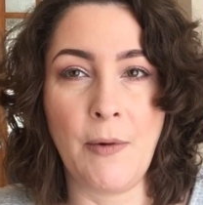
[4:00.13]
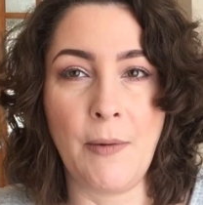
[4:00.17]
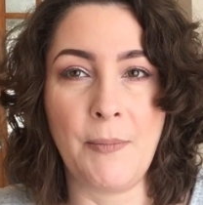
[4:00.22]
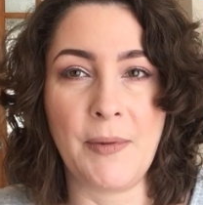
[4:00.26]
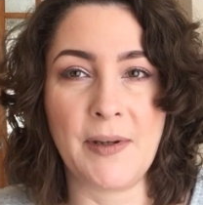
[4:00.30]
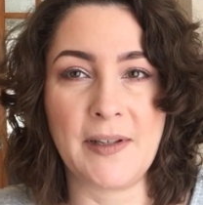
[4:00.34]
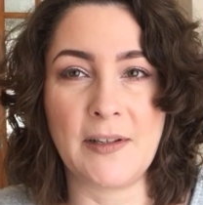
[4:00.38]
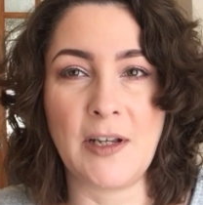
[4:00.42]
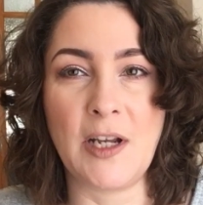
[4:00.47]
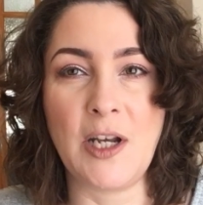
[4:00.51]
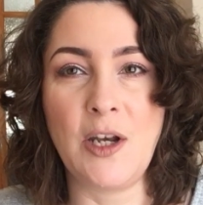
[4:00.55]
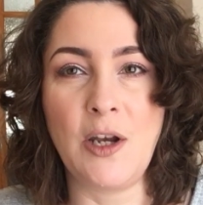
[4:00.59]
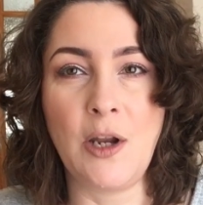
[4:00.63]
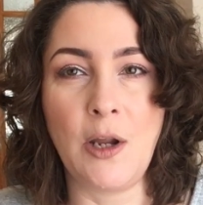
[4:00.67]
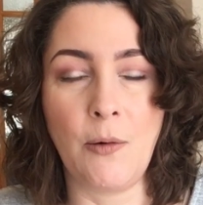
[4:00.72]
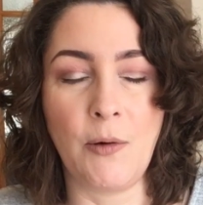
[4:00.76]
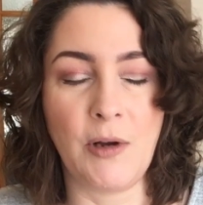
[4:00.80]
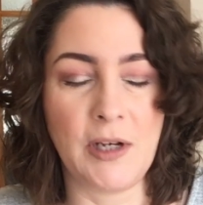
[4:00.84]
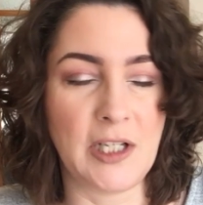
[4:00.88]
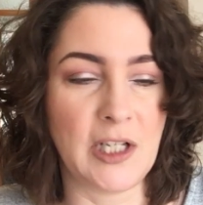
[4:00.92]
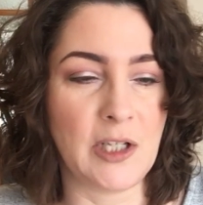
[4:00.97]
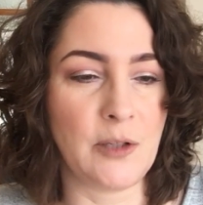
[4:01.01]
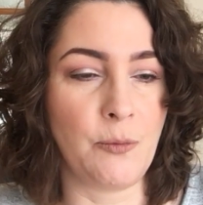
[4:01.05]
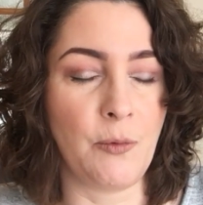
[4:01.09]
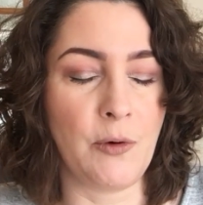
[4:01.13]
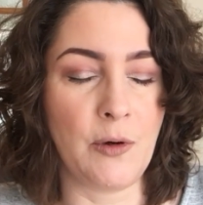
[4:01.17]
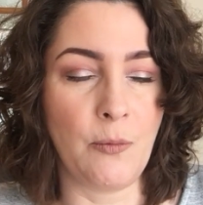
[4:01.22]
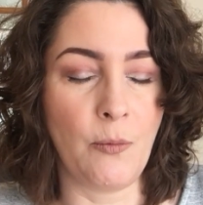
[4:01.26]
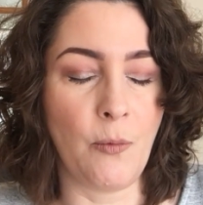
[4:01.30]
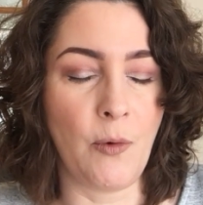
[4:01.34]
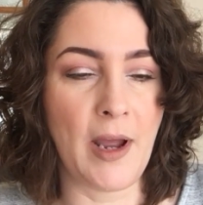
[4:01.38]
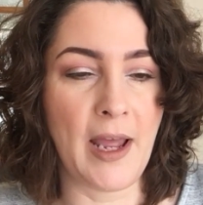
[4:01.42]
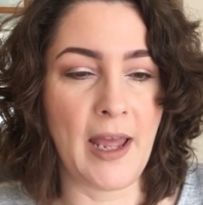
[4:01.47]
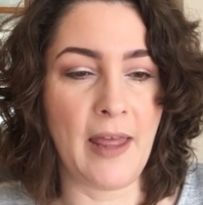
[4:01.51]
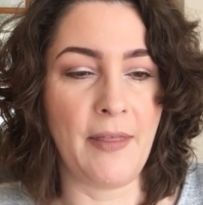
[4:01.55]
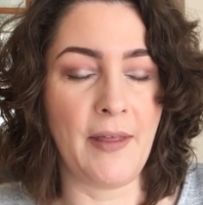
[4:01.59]
one because I knew I just wouldn't
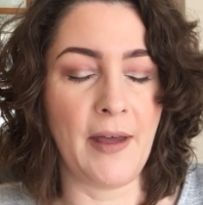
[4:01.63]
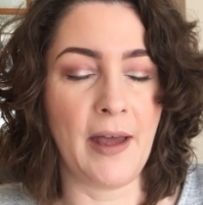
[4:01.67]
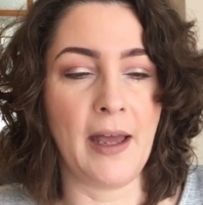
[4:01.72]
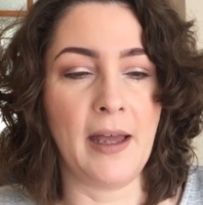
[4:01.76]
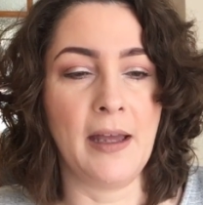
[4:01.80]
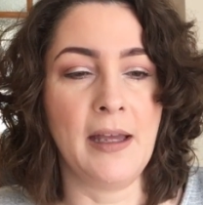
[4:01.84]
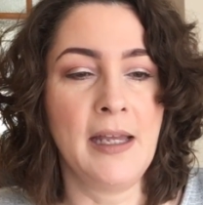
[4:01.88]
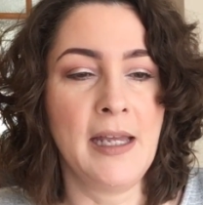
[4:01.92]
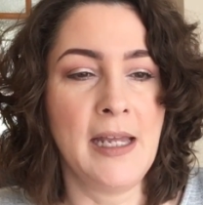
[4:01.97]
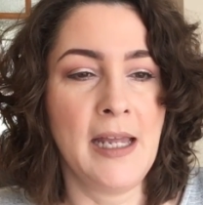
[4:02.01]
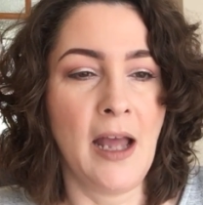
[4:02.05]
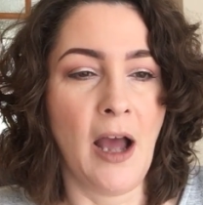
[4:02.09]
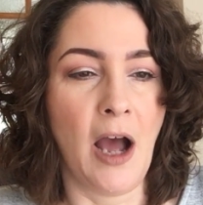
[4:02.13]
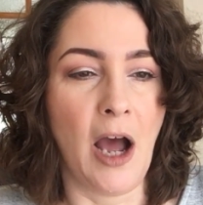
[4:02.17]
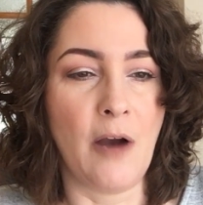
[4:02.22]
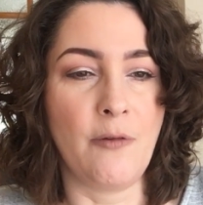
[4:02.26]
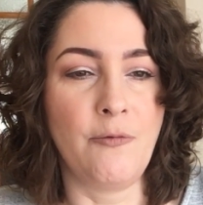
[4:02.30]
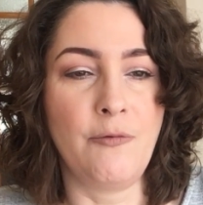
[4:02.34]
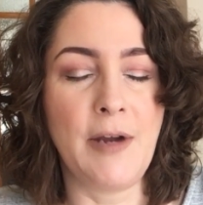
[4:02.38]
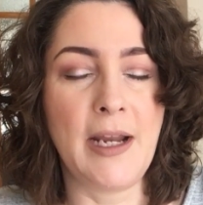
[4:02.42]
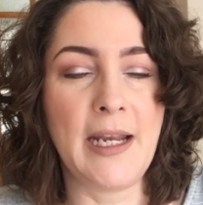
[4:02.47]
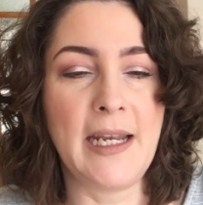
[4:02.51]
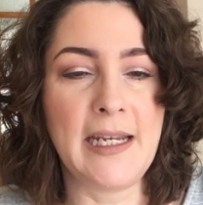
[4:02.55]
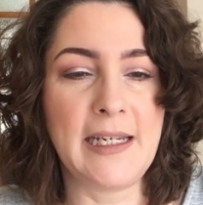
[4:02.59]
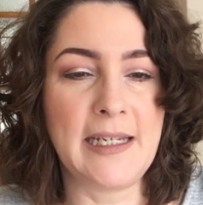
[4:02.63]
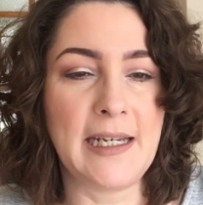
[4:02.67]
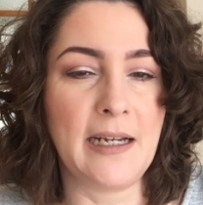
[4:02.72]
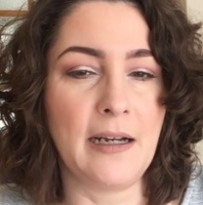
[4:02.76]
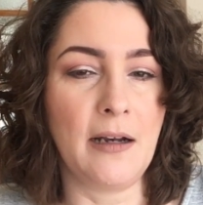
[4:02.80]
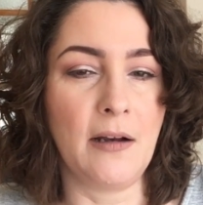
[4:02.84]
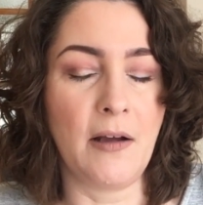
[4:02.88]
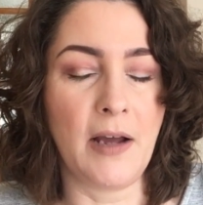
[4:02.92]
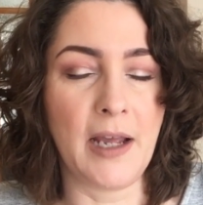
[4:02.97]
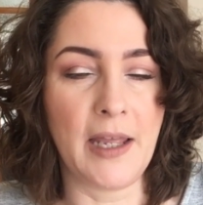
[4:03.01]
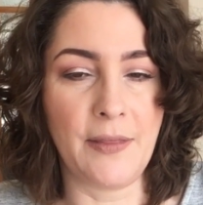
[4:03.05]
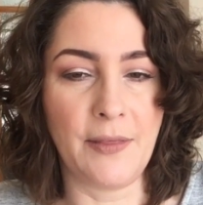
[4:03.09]
wear that. I really
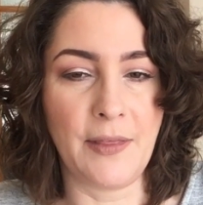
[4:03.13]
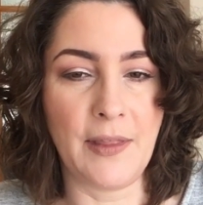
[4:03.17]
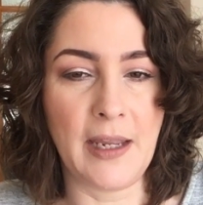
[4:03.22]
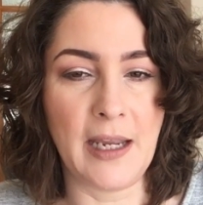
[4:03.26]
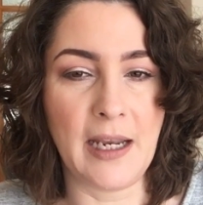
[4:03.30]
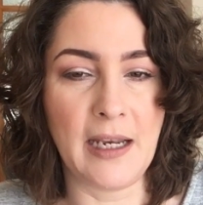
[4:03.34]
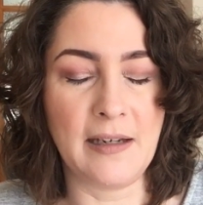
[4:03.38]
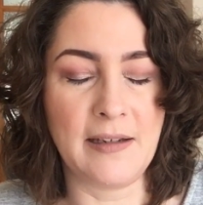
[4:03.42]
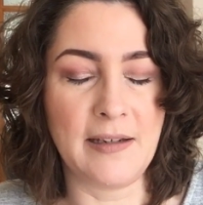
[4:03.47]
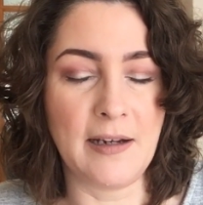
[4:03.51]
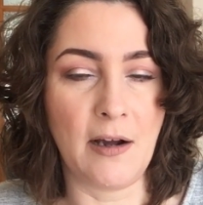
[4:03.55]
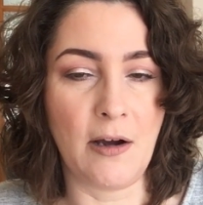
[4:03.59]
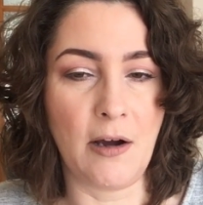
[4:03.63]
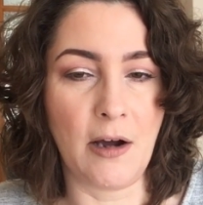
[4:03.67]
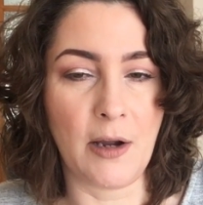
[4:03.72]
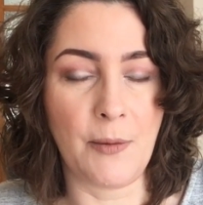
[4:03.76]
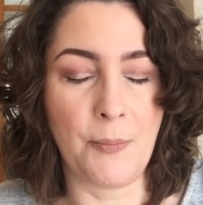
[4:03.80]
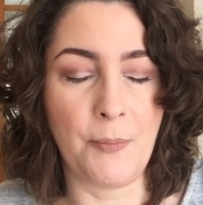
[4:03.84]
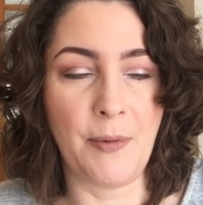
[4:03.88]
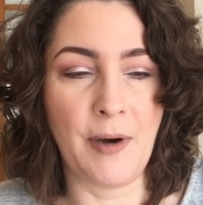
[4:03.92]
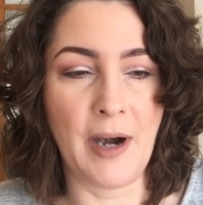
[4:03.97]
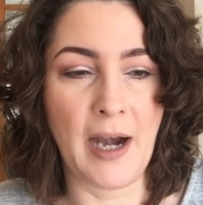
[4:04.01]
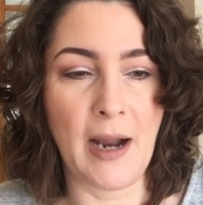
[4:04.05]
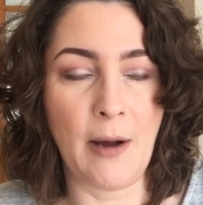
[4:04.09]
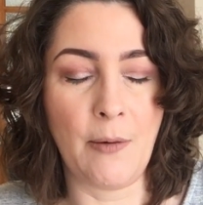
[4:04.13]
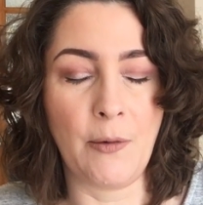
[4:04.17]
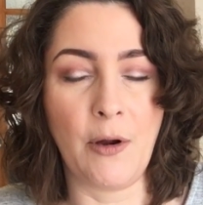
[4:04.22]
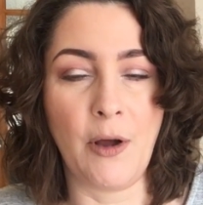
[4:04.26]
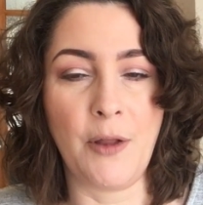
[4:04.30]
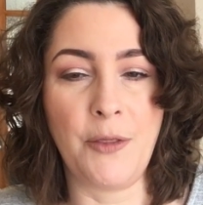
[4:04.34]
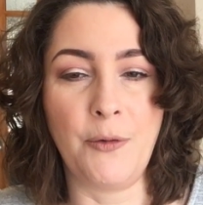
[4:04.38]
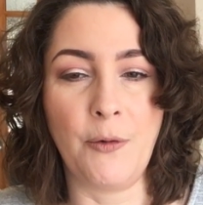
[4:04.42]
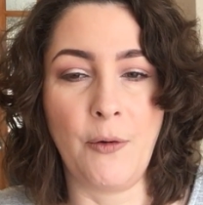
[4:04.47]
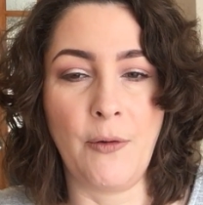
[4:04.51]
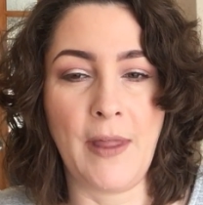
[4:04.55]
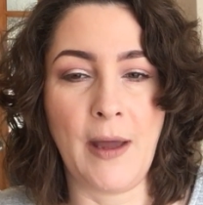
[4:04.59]
didn't like the dark brown. I
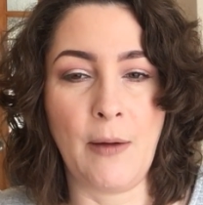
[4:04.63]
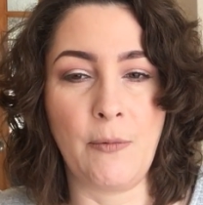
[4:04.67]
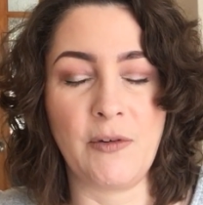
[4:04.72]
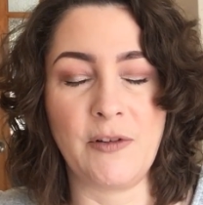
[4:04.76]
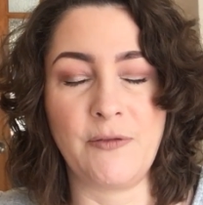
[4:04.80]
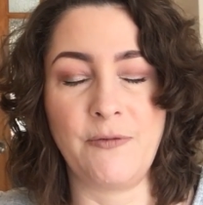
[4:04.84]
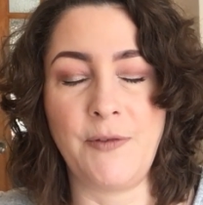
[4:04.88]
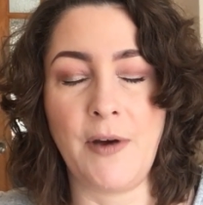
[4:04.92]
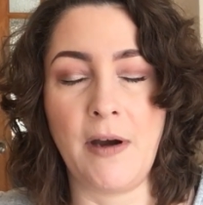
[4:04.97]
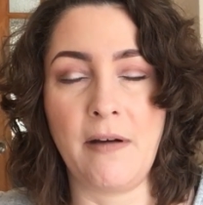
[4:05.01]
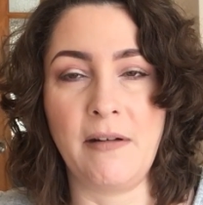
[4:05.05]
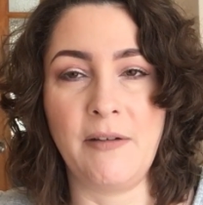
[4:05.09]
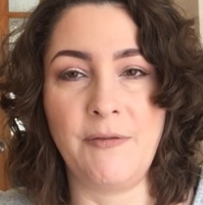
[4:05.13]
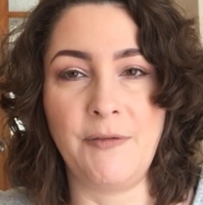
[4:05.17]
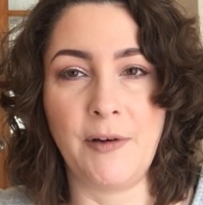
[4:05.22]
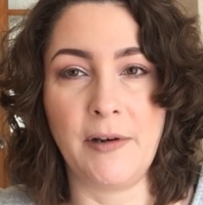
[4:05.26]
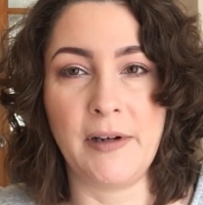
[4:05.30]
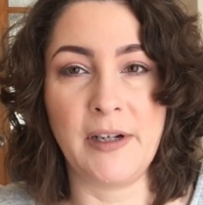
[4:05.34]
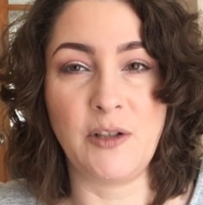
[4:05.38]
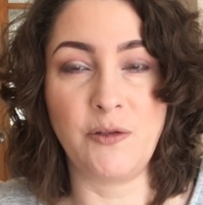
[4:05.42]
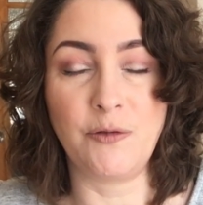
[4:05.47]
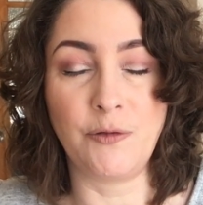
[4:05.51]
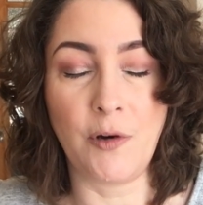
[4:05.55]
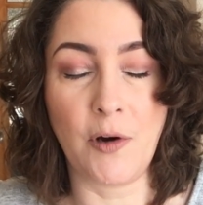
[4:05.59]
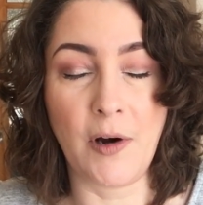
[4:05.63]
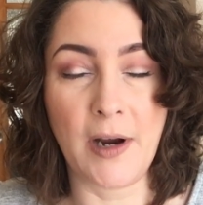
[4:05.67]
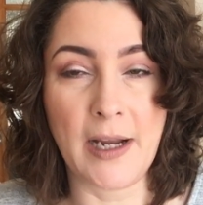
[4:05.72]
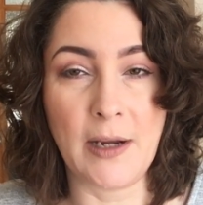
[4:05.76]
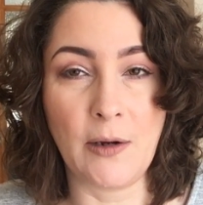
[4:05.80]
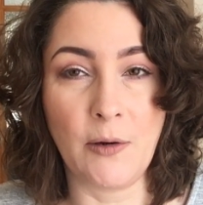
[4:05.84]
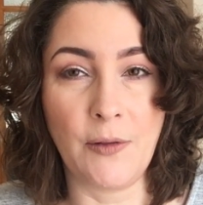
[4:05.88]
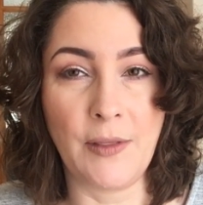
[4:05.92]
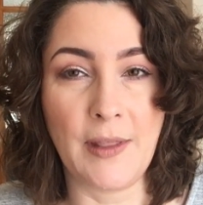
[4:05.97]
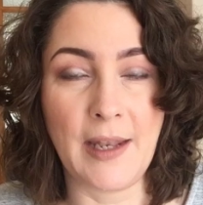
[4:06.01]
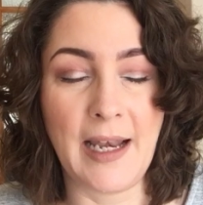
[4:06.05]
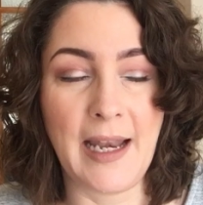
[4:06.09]
thought that was very, very
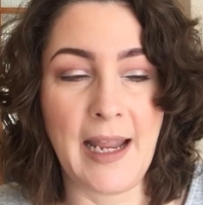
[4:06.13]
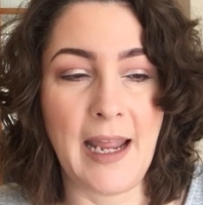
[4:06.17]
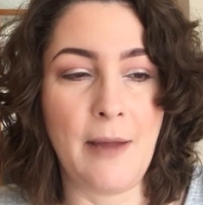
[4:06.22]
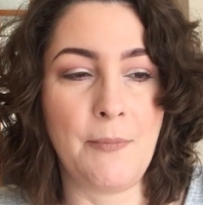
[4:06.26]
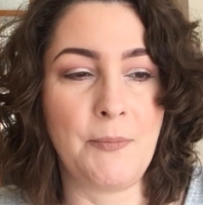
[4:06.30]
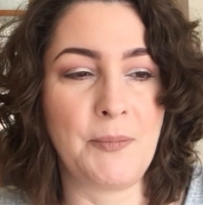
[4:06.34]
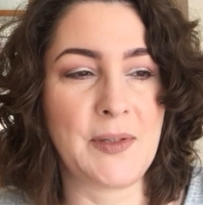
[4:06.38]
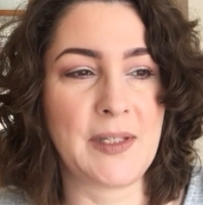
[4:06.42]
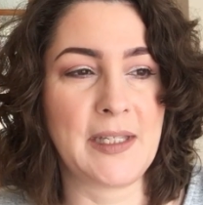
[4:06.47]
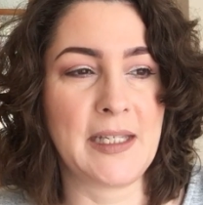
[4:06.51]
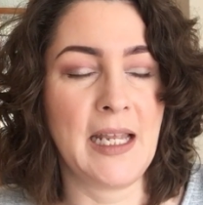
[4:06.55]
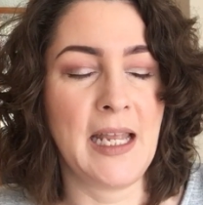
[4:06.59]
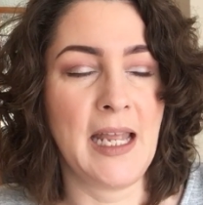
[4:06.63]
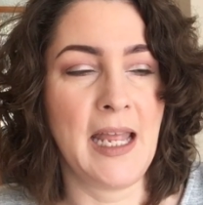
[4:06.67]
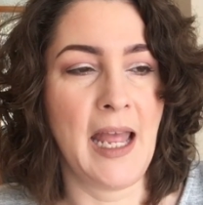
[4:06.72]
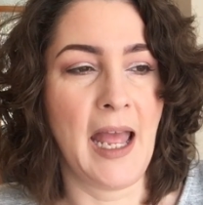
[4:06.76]
drying on the lips.